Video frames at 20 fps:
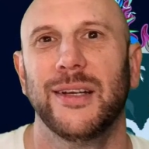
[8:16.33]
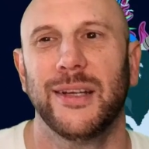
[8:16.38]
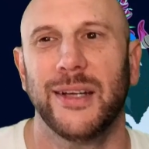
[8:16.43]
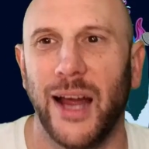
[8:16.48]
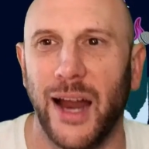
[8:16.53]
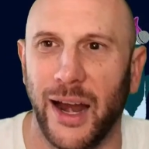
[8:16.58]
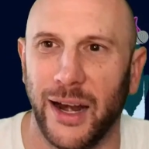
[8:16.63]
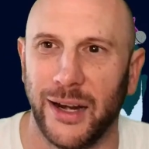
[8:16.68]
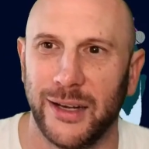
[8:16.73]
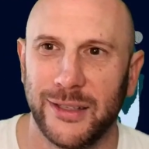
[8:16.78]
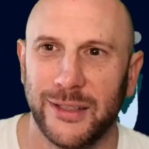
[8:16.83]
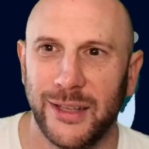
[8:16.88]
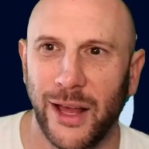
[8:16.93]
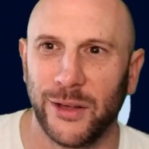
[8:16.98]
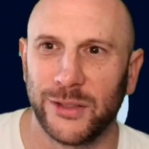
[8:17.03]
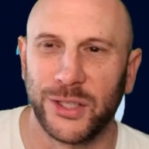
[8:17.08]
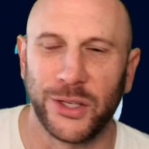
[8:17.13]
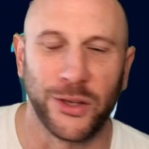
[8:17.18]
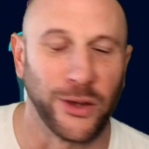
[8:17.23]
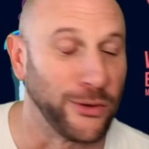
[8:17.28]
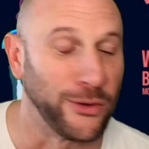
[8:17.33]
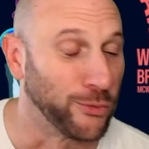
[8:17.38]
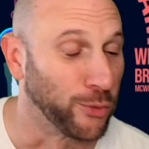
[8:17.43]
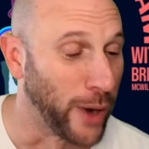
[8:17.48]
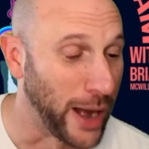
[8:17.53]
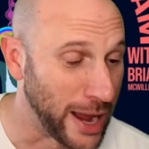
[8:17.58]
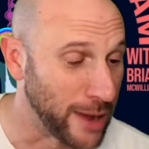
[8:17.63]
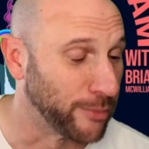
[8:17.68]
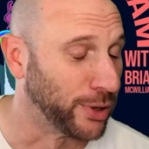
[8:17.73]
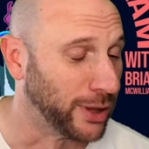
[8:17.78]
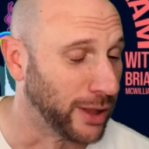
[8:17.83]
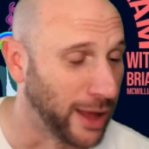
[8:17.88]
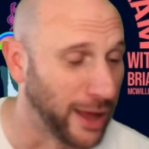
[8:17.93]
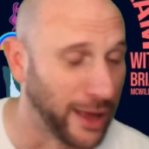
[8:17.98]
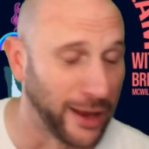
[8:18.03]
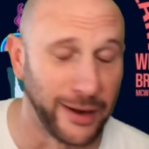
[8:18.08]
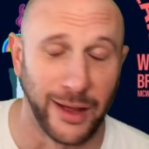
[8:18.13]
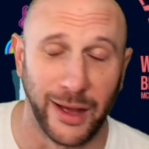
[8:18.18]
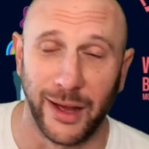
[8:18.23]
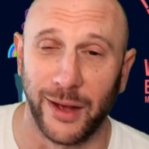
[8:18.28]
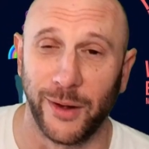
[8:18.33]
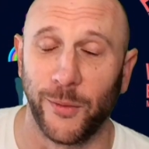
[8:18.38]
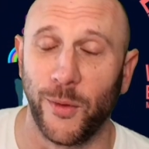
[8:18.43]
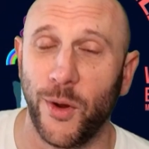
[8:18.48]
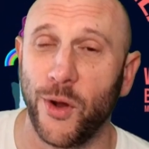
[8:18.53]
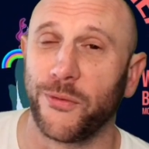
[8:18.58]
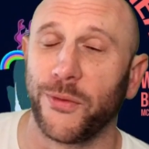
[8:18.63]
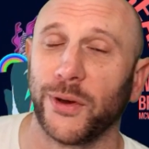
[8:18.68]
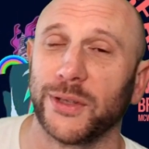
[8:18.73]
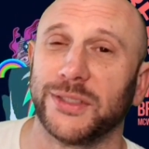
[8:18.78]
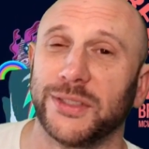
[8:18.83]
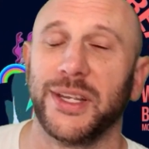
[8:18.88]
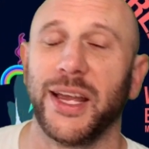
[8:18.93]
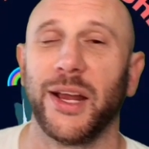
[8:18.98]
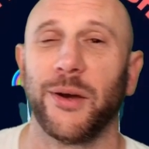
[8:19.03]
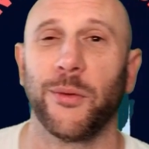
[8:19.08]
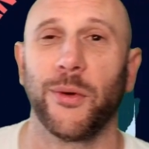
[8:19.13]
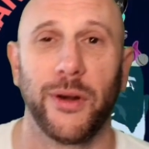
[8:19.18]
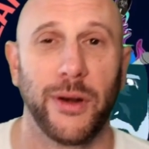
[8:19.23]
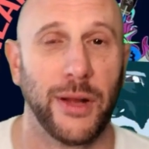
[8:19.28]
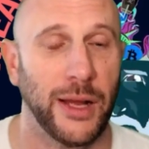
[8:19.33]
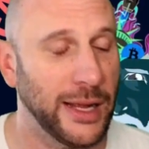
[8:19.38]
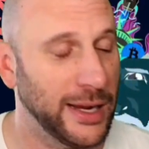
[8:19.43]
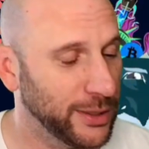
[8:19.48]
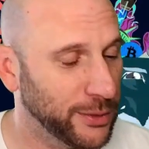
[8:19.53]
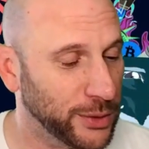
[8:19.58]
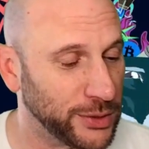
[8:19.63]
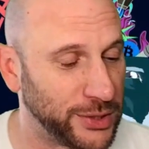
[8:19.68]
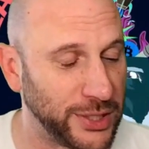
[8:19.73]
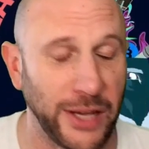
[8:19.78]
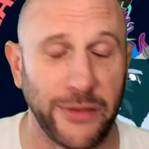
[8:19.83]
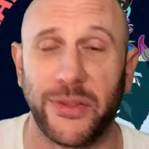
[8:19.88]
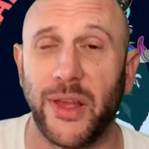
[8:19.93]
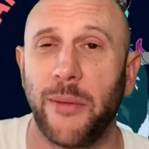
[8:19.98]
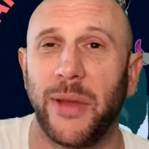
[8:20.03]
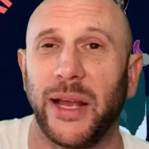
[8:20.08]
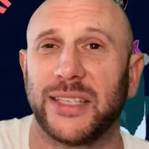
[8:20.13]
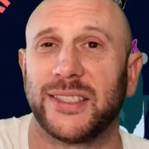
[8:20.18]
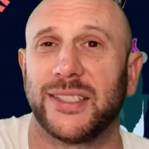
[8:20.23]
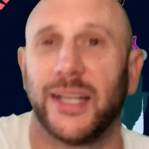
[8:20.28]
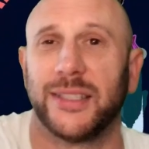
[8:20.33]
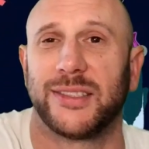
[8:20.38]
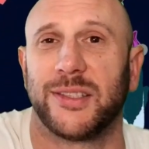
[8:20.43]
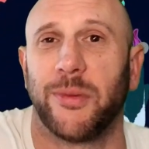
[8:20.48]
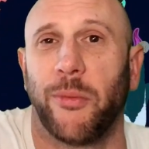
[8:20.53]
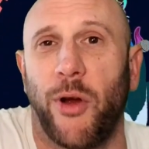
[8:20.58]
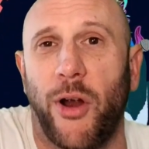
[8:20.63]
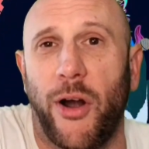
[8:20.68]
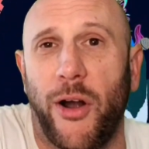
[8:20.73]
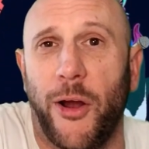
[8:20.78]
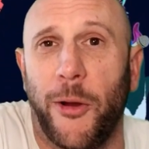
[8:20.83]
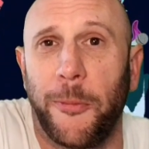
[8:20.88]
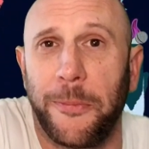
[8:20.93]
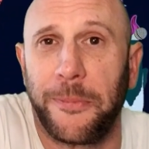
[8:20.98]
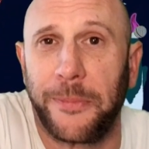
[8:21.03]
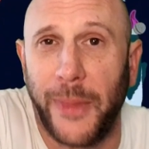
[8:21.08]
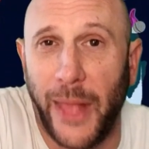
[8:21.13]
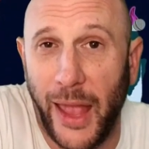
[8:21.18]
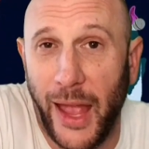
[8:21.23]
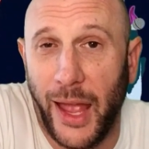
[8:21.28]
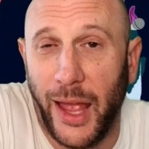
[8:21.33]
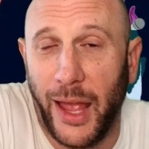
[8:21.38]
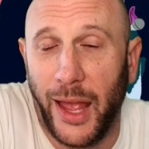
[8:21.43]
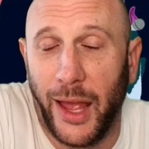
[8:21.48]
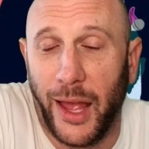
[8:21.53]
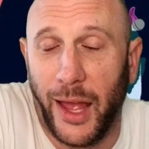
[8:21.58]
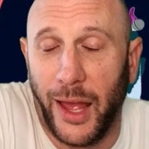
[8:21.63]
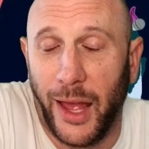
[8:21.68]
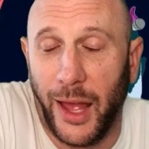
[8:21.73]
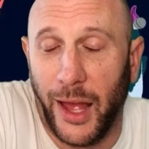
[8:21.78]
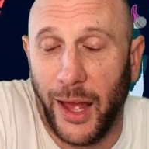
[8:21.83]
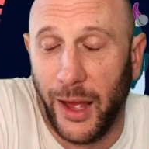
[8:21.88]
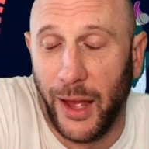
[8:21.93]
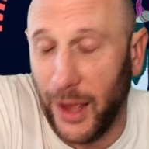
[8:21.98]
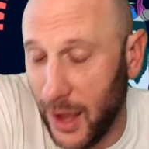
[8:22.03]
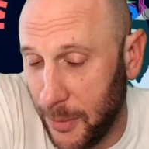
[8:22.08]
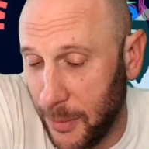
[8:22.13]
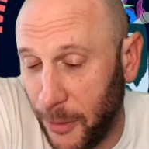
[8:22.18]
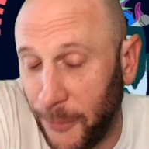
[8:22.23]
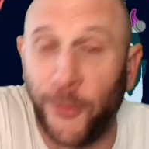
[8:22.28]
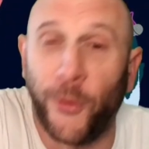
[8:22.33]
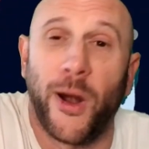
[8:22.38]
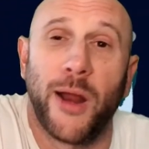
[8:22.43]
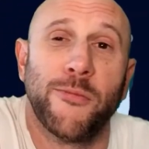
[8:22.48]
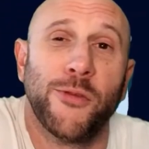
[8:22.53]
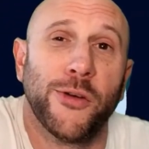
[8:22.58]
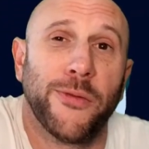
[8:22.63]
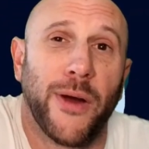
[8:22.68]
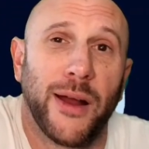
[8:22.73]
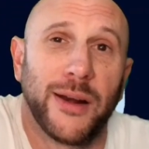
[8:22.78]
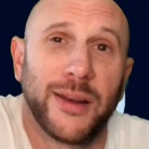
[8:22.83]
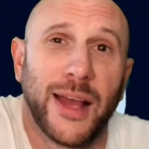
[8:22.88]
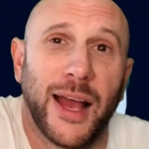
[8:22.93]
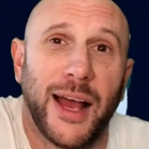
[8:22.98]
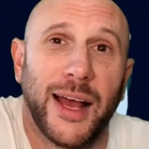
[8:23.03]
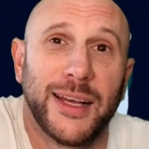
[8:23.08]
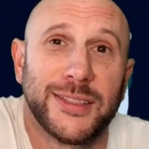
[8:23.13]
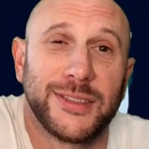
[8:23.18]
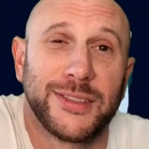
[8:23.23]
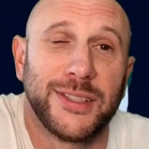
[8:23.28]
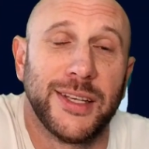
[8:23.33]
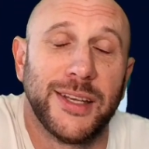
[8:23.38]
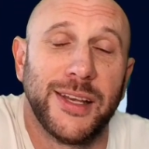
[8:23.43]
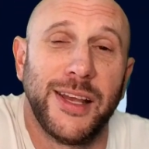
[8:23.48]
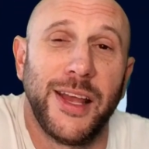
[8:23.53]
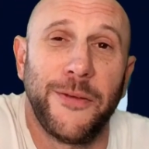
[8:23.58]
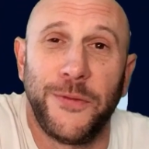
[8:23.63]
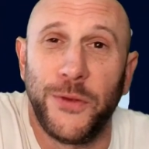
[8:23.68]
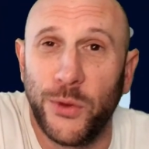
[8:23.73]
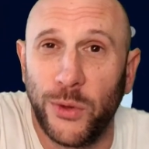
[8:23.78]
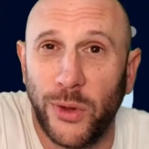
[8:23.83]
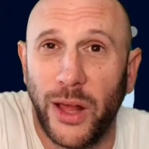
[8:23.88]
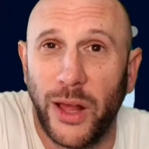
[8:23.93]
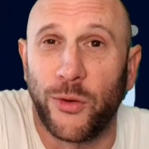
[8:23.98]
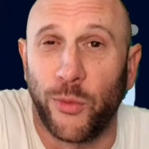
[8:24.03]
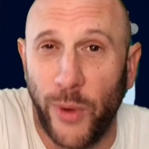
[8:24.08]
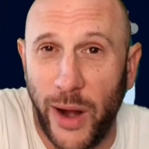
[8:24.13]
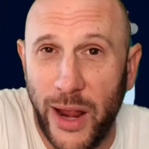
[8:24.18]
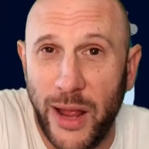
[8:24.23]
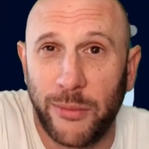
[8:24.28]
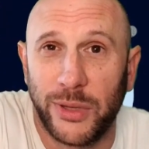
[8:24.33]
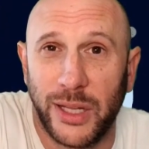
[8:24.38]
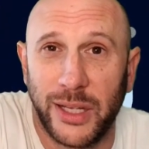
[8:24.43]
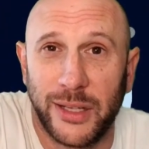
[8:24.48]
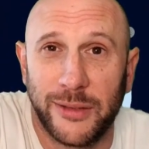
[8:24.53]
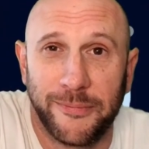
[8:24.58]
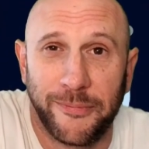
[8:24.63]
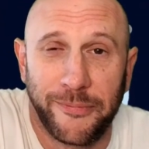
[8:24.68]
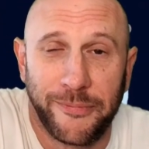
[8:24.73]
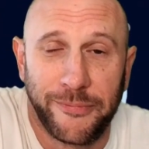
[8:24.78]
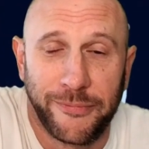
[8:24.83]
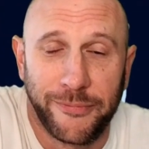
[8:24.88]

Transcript: All right, that was a good ramble on uh, woke versus the N-word. We'll see if that makes sense tomorrow. Uh, before I move on, guys, if you like rambling,